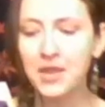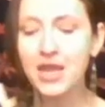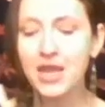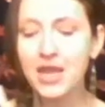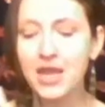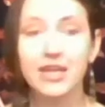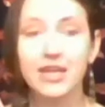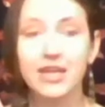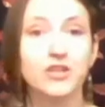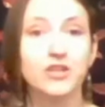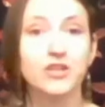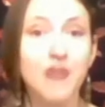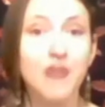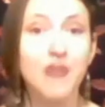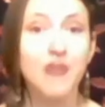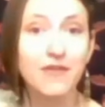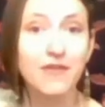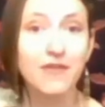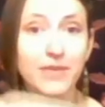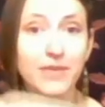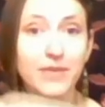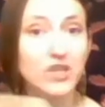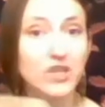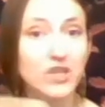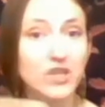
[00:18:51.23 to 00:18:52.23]
Here's your
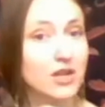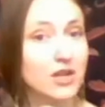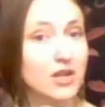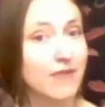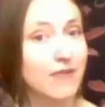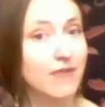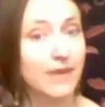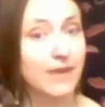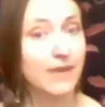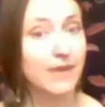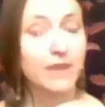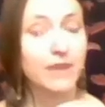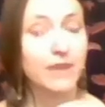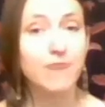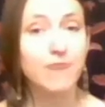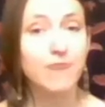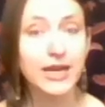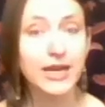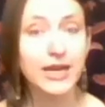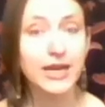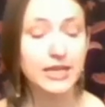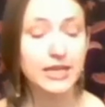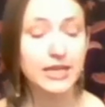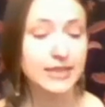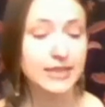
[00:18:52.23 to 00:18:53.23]
affirmation. I recommend
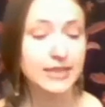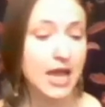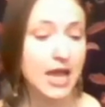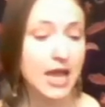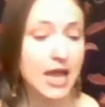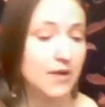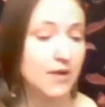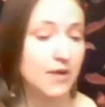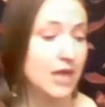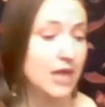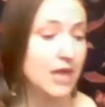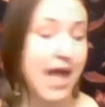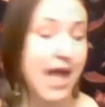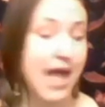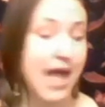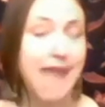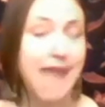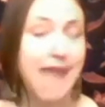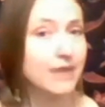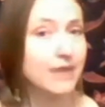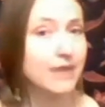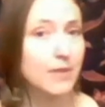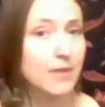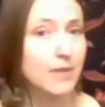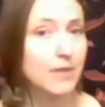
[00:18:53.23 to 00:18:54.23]
writing it down. I
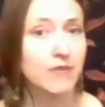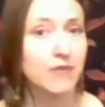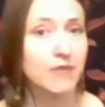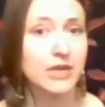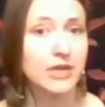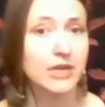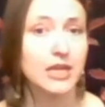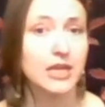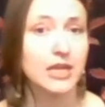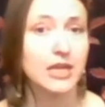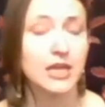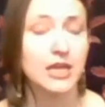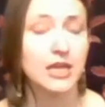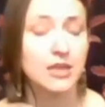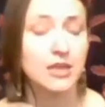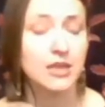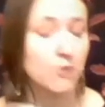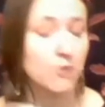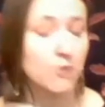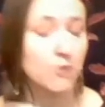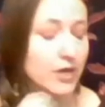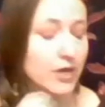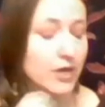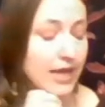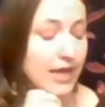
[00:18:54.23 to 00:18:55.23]
recommend reading it in the
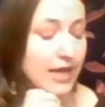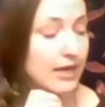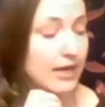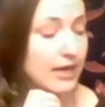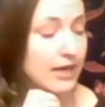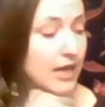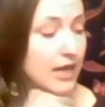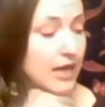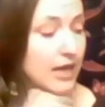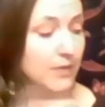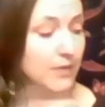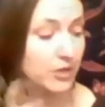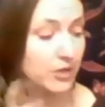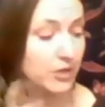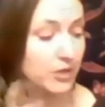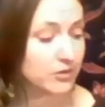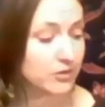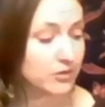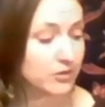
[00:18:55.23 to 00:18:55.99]
morning and at night, but you do